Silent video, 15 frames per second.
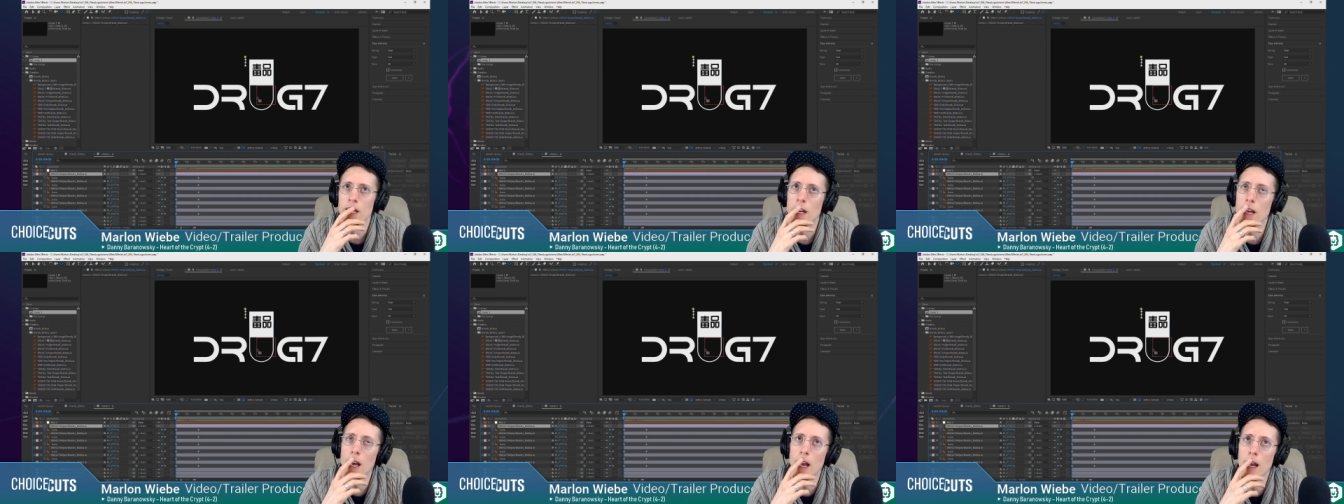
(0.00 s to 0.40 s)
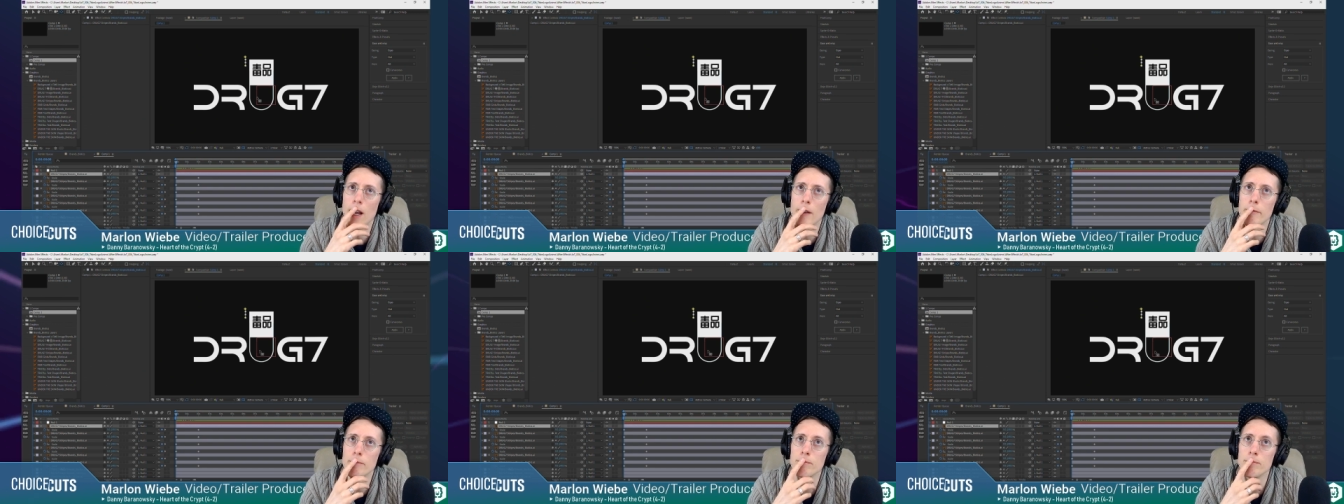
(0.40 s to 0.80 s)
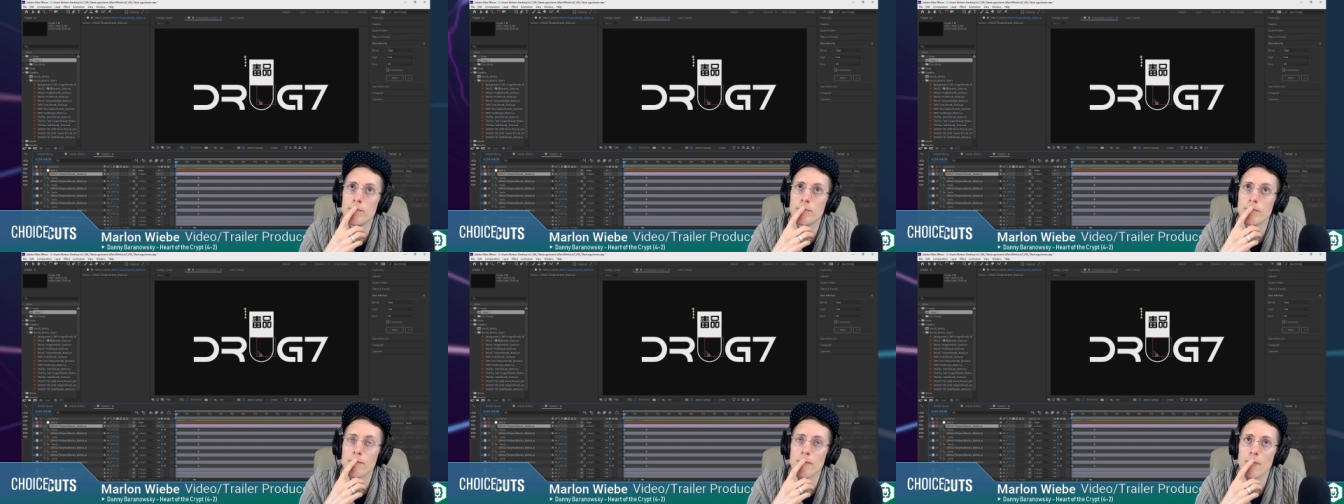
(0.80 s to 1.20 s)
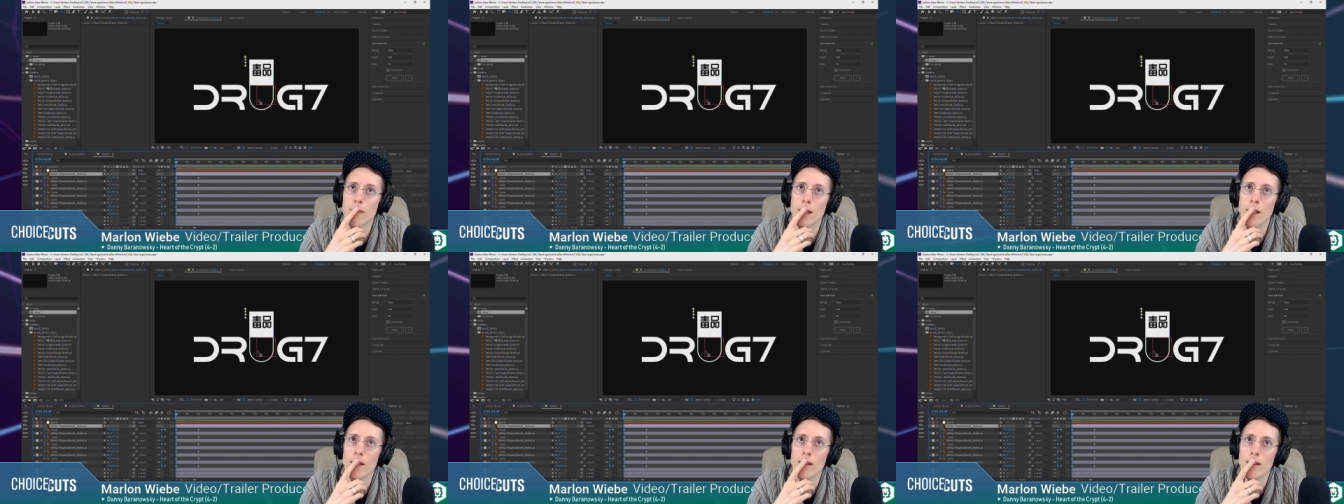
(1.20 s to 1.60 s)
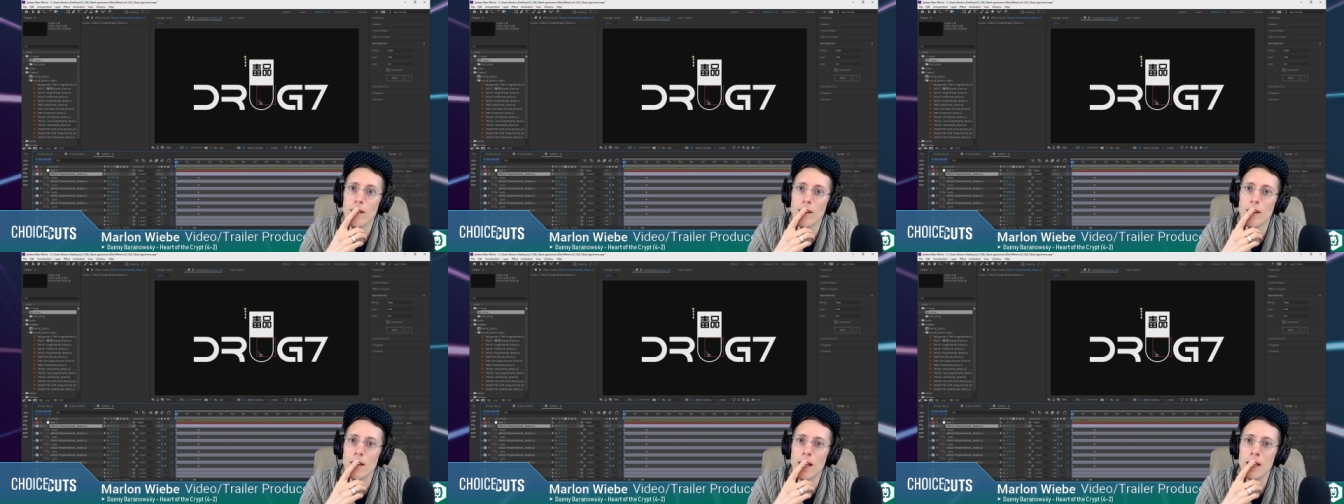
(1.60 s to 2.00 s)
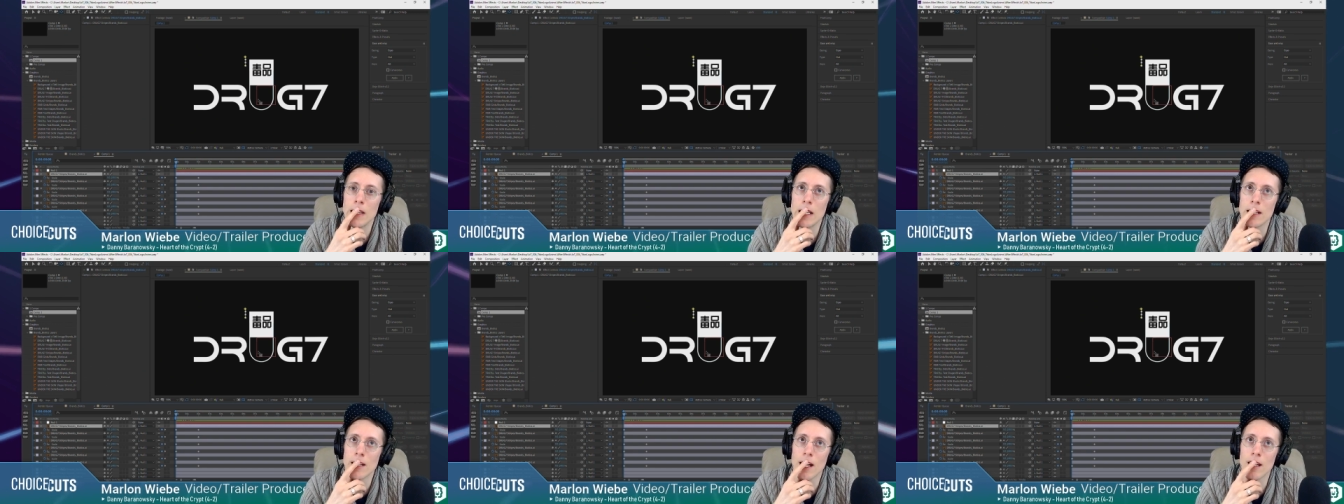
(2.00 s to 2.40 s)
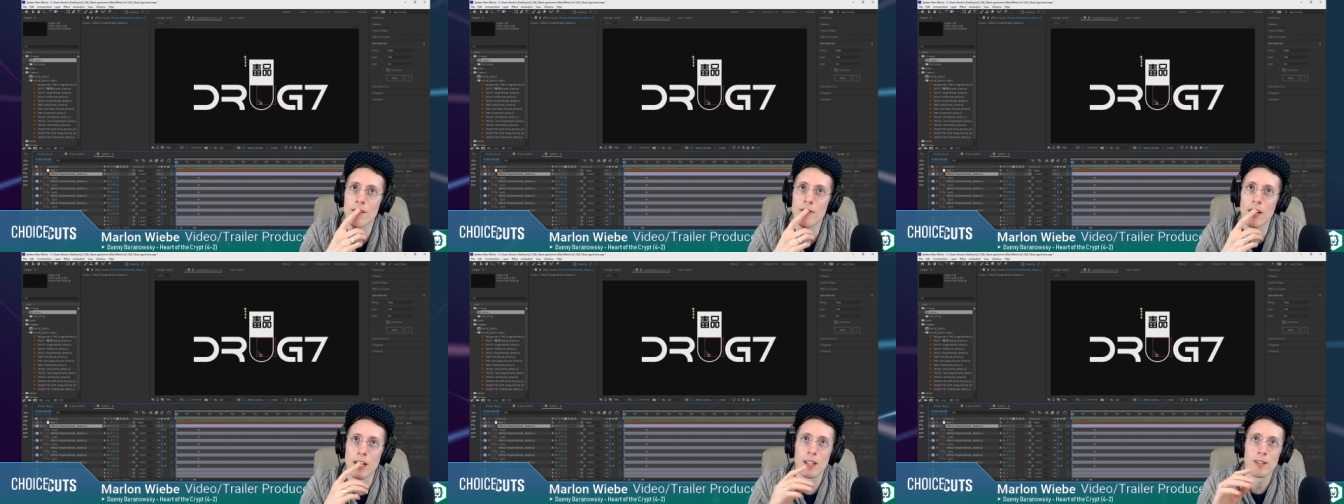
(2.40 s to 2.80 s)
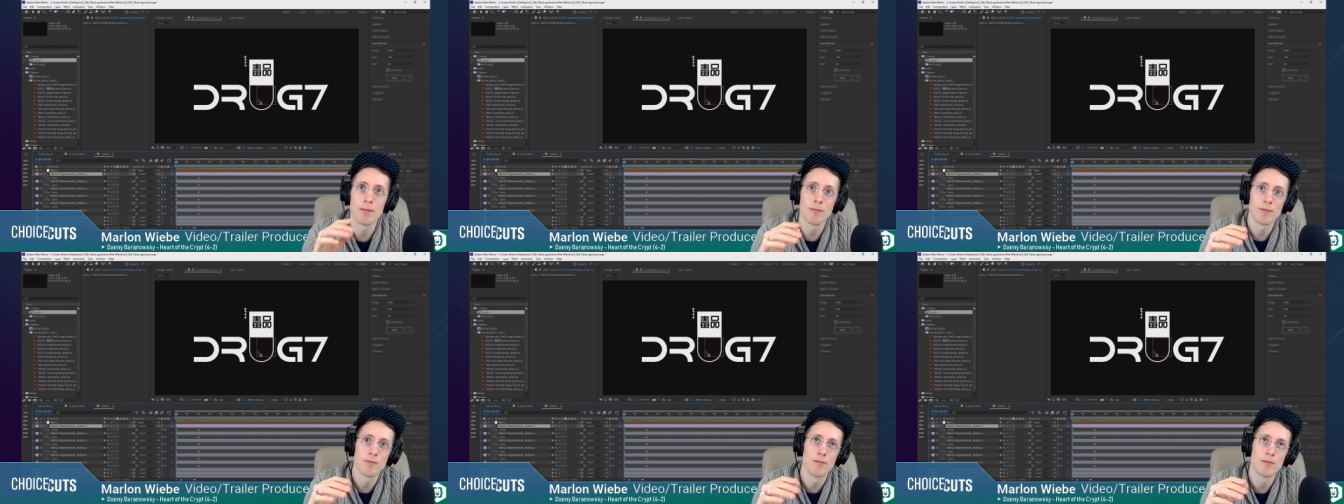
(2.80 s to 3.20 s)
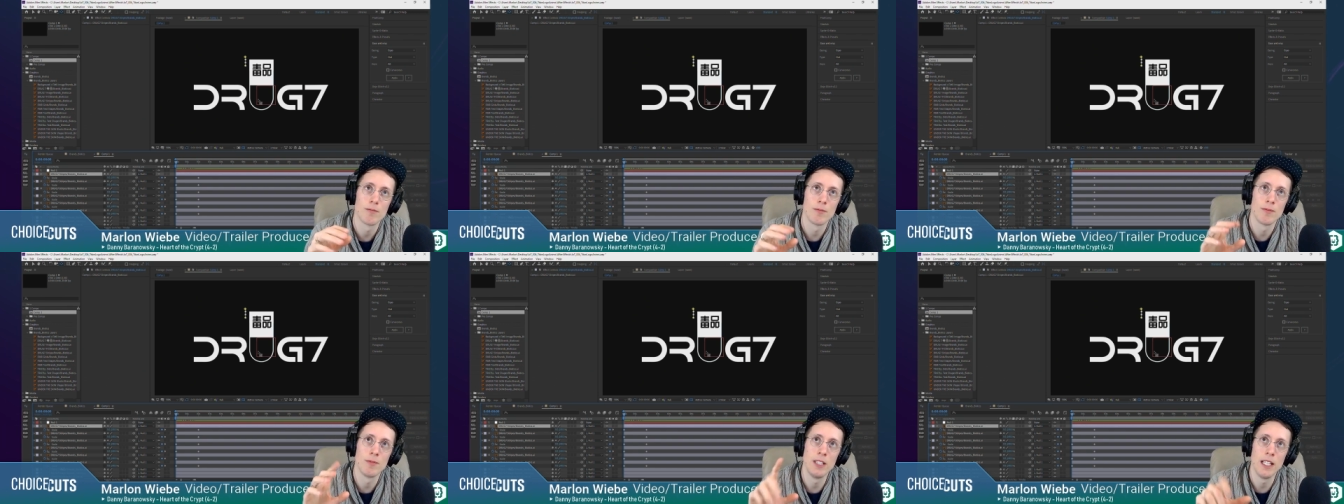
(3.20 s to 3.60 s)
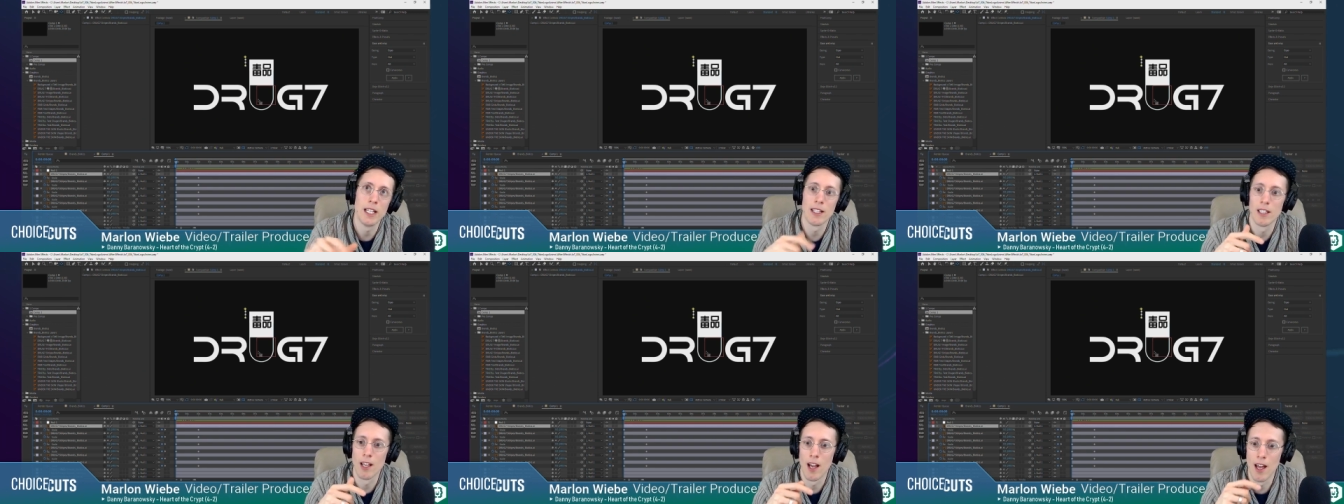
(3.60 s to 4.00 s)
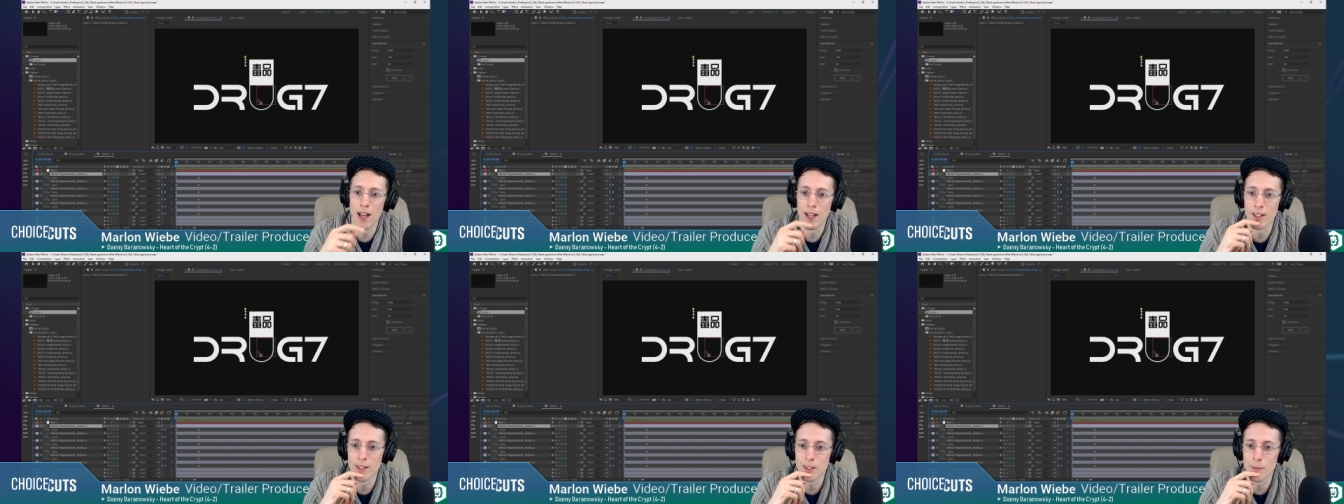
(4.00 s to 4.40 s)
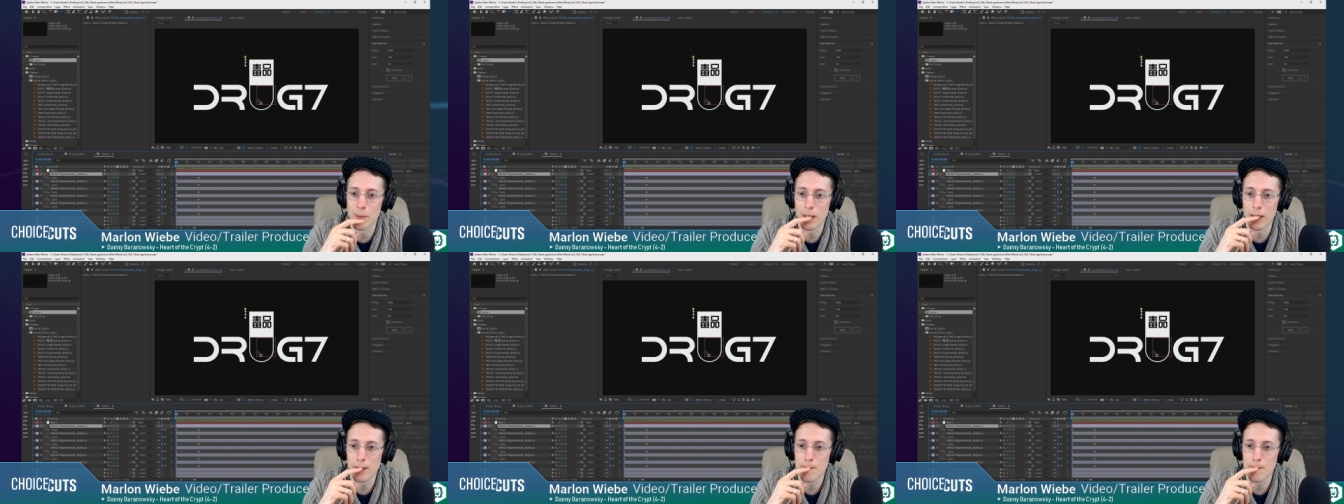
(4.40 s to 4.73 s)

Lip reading: And then kind of like leading the eye a little bit